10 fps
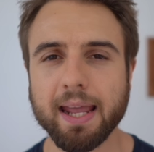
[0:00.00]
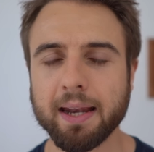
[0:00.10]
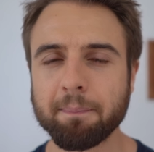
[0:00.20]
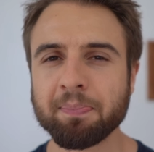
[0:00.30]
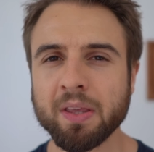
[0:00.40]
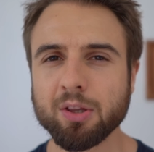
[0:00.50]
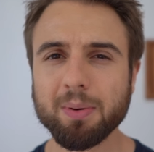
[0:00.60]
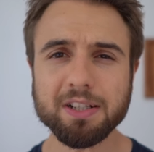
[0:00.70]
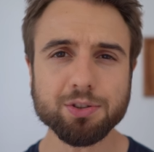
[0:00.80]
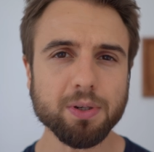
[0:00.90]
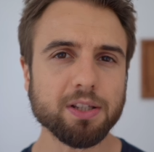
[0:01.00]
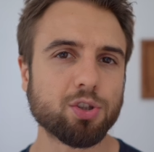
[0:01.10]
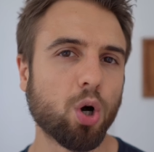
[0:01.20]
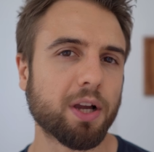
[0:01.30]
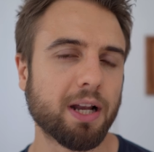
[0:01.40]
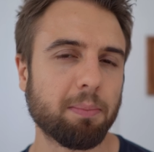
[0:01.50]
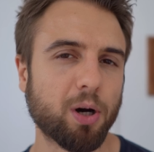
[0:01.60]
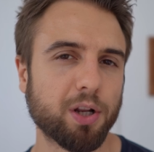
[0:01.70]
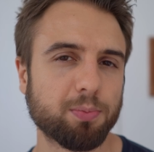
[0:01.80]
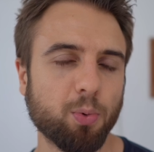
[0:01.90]
And nobody's really talking
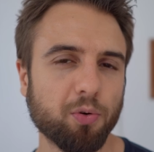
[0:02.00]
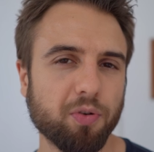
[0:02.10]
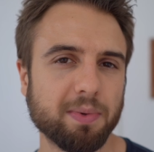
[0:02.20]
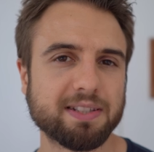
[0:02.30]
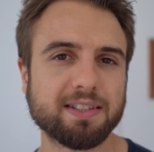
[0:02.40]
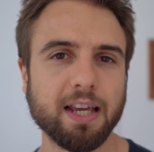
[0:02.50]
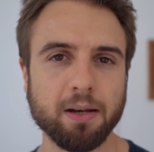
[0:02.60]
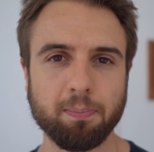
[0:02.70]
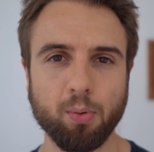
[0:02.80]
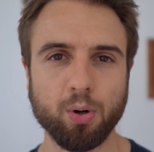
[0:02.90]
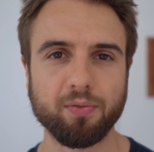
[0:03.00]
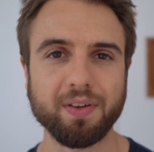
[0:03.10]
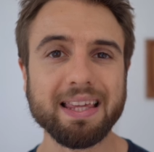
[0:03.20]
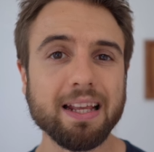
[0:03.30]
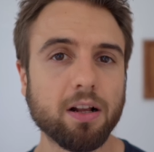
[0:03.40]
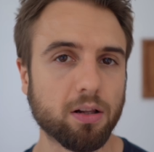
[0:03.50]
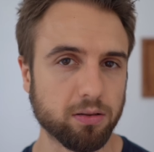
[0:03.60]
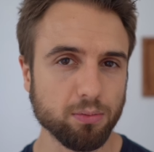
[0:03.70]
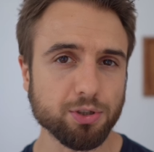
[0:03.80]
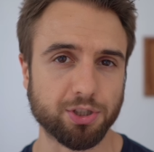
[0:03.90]
about it more from a standpoint of
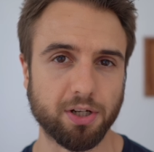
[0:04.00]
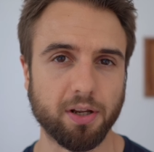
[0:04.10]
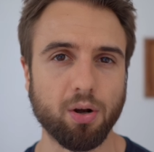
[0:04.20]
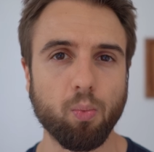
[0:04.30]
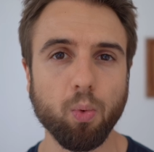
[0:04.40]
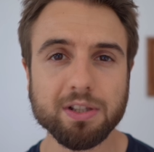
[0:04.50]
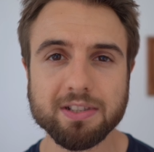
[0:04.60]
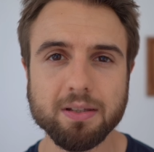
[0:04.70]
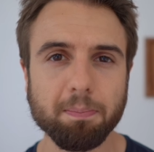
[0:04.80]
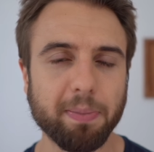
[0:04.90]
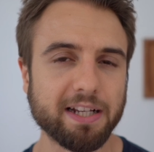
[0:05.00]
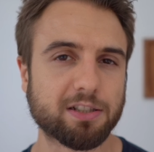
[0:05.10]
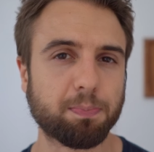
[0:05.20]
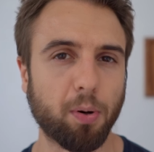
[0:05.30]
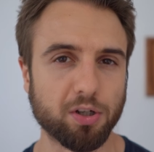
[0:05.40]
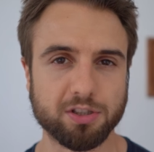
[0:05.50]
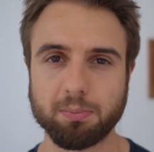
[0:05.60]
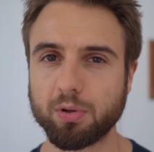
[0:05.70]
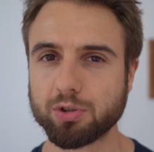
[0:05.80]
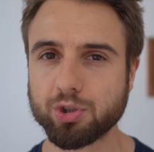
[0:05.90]
inclusion. You know, what's the best
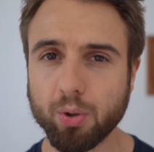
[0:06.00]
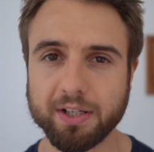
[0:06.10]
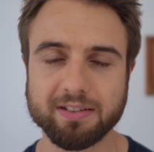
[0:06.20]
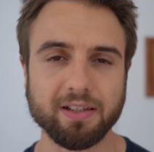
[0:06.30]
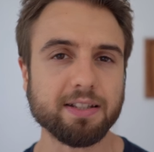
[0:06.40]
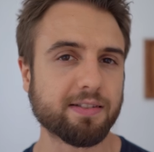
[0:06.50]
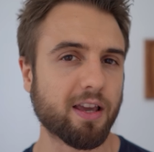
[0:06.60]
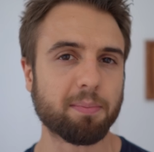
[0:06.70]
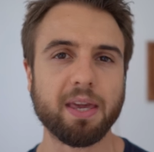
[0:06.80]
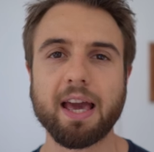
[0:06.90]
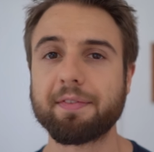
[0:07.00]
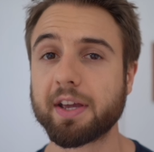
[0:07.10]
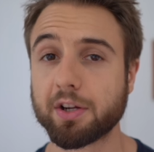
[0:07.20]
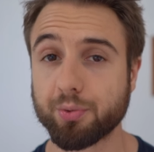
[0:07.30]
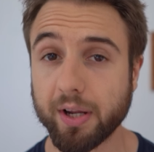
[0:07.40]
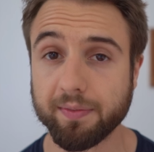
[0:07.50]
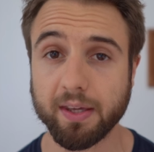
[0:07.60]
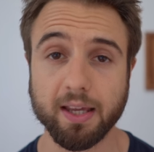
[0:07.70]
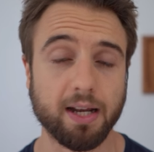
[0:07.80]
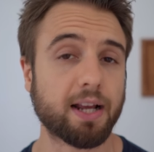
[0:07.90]
possible choice? Let's say I'm having a
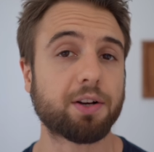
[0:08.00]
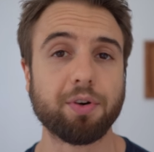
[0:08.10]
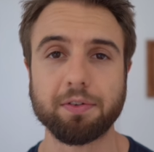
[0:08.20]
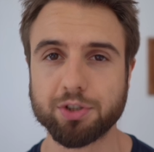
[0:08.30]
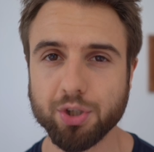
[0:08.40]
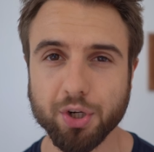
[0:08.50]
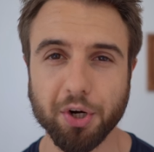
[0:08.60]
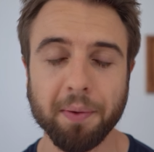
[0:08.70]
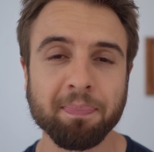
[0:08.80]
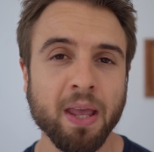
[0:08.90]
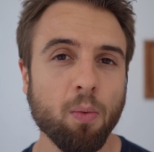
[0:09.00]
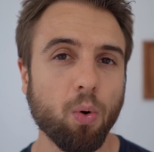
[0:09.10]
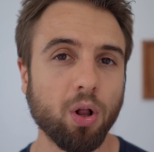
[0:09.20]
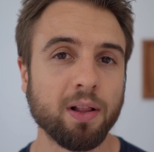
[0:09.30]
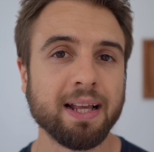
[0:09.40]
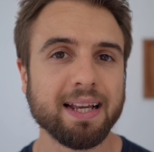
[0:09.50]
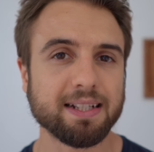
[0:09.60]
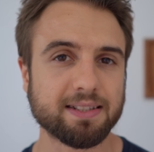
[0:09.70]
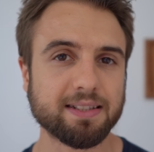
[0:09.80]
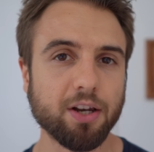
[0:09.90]
craving and I crave sugar. Well,
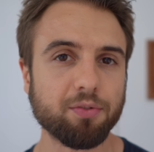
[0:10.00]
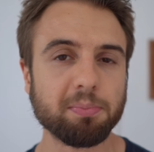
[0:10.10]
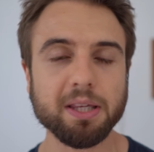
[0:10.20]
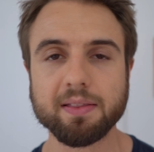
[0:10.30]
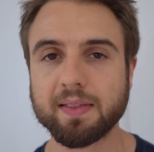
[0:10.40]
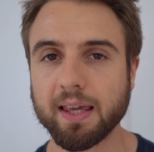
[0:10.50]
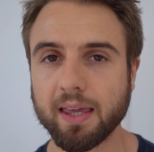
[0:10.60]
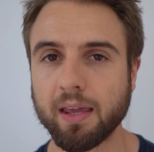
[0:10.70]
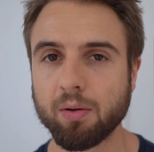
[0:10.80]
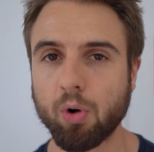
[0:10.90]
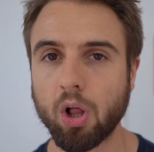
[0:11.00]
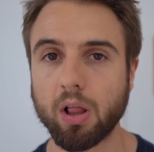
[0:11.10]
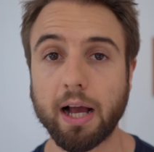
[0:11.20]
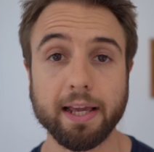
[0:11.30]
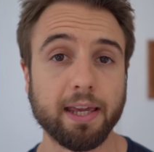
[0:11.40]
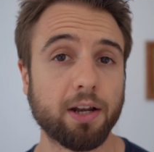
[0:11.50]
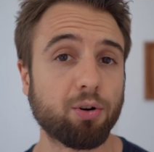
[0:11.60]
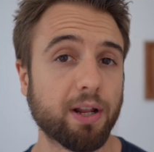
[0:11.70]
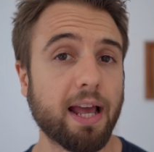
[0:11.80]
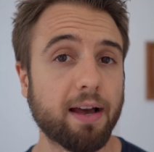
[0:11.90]
instead of me thinking, well, I
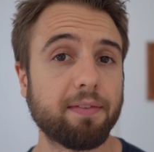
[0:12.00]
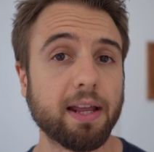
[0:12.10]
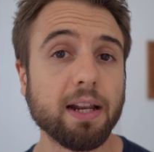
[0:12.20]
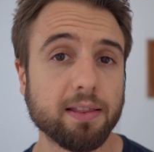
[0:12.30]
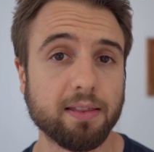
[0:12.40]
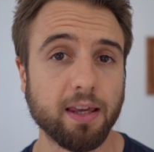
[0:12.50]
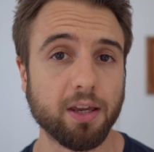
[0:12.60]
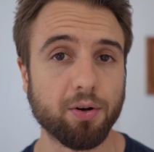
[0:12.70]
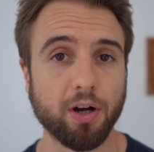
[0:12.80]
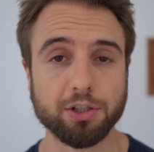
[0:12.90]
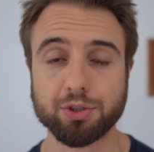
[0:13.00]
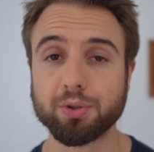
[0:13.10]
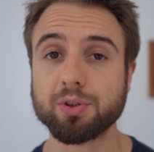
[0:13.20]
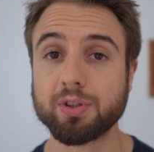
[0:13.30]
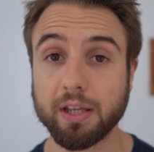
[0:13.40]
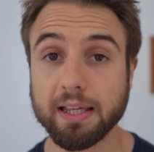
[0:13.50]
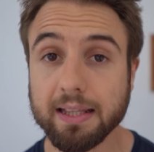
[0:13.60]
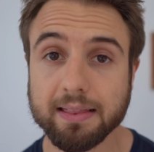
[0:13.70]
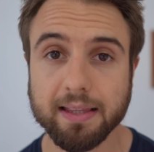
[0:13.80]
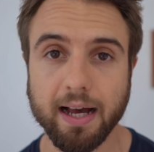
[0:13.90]
cannot have anything, you know, I shouldn't
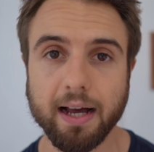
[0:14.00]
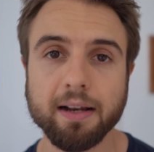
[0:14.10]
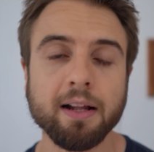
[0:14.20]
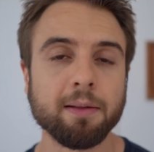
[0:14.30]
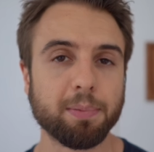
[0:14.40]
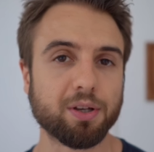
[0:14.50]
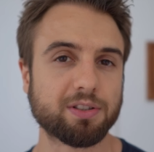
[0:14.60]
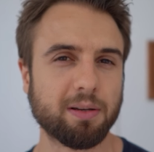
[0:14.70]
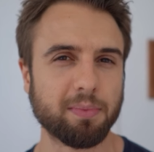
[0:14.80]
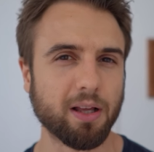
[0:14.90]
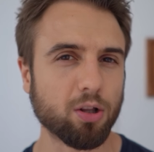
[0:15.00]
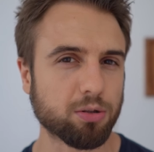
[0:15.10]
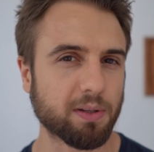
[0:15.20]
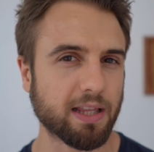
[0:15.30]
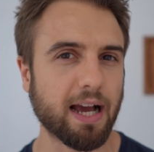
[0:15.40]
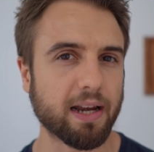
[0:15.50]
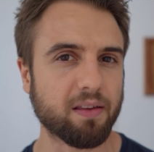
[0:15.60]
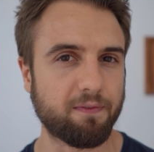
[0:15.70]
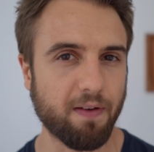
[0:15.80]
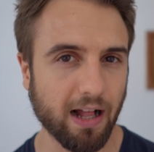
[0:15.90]
eat that because I'm ultimately
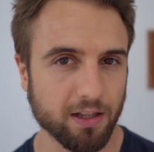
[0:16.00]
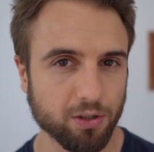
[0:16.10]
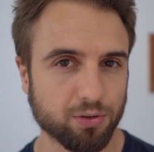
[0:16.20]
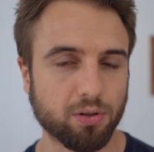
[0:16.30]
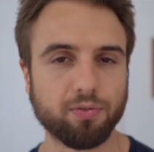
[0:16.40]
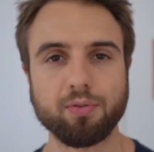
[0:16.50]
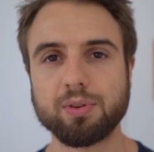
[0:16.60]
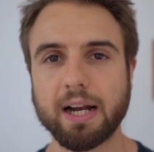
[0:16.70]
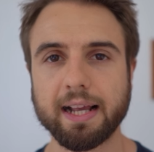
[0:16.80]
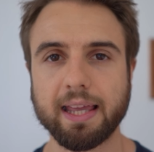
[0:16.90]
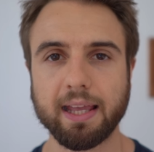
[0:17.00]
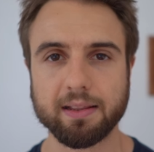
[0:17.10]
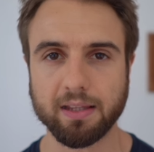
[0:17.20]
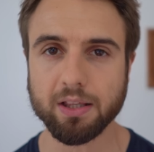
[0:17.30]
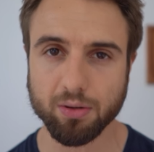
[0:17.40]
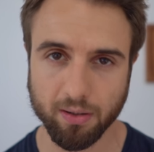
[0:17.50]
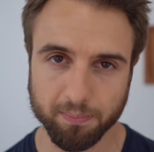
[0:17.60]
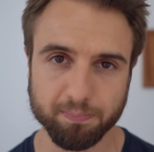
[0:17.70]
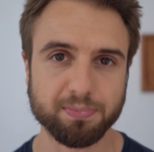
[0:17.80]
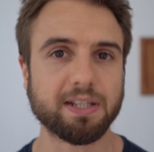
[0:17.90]
adding value to the food that I can't eat on
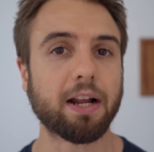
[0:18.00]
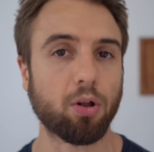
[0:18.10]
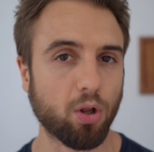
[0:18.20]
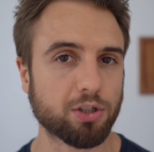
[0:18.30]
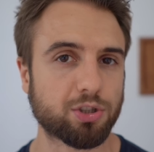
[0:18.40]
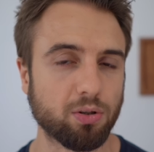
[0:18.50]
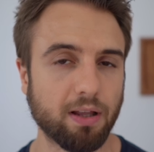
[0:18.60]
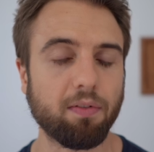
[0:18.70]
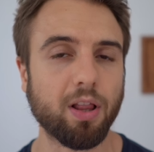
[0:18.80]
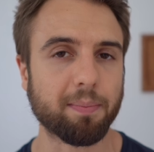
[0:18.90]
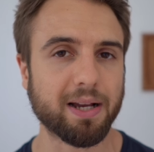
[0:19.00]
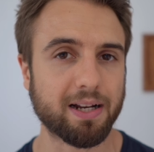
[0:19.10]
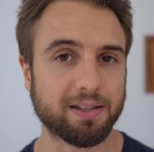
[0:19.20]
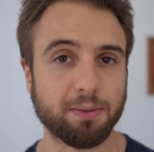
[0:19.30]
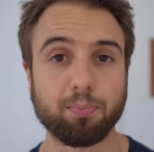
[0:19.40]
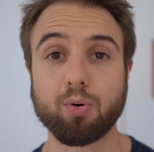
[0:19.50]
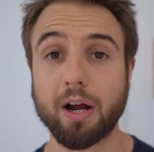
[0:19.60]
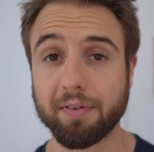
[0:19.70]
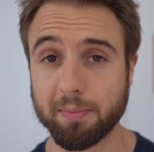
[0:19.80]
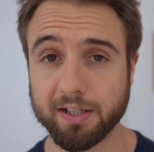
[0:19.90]
a psychological level. I'm kind of
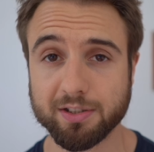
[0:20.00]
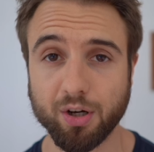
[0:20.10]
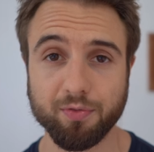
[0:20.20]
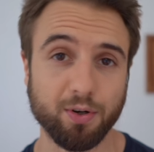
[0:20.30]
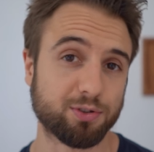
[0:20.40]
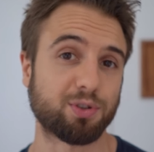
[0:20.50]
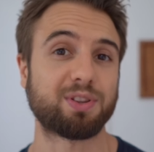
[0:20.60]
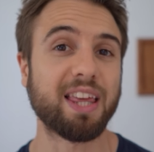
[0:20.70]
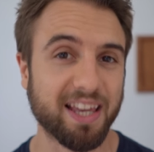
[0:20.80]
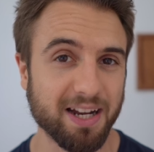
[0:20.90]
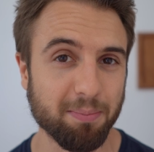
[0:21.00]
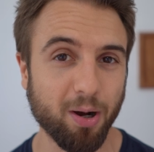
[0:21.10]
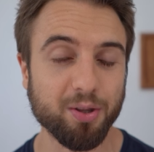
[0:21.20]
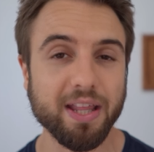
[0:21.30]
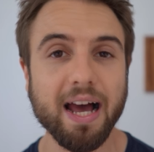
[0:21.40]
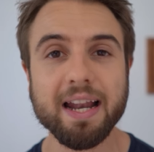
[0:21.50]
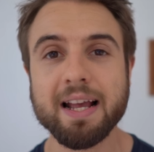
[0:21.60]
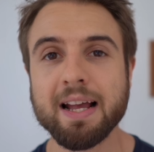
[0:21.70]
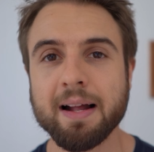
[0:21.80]
depriving myself and also thinking about that.